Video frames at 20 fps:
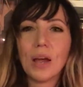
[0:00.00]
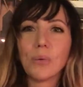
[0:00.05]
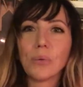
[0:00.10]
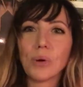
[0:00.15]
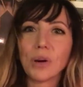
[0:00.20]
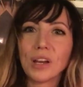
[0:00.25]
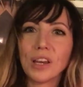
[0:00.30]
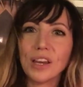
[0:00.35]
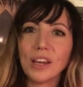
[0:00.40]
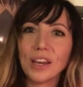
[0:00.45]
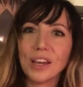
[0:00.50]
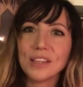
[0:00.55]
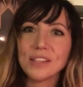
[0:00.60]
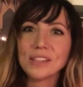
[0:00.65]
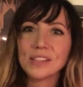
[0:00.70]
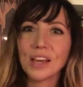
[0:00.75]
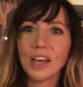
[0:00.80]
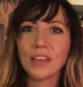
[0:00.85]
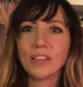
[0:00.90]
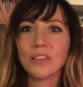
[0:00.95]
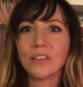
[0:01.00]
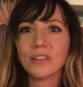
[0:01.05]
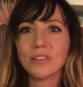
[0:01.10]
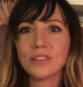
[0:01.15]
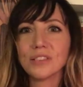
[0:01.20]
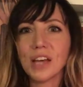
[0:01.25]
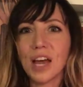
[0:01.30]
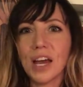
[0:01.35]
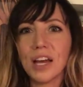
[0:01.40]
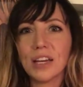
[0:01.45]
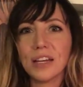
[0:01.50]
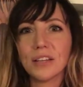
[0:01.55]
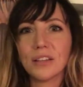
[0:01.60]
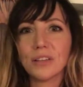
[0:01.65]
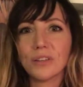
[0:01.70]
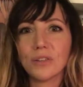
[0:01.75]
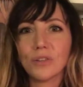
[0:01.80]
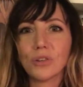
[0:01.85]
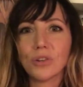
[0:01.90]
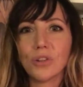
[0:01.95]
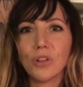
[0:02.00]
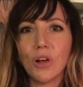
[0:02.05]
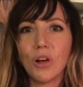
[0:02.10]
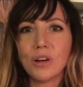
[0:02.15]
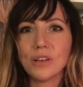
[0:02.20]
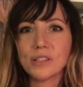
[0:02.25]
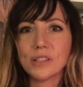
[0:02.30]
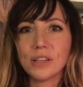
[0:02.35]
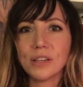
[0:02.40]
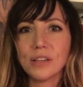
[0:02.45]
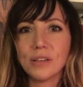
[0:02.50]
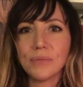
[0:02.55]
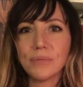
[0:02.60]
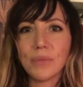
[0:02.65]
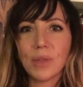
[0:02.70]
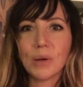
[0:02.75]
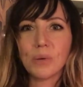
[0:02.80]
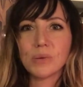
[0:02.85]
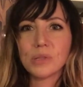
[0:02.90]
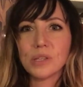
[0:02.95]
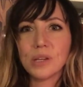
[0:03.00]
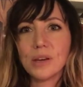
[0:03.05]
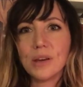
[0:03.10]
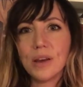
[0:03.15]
working inside the tiny little closet. That was a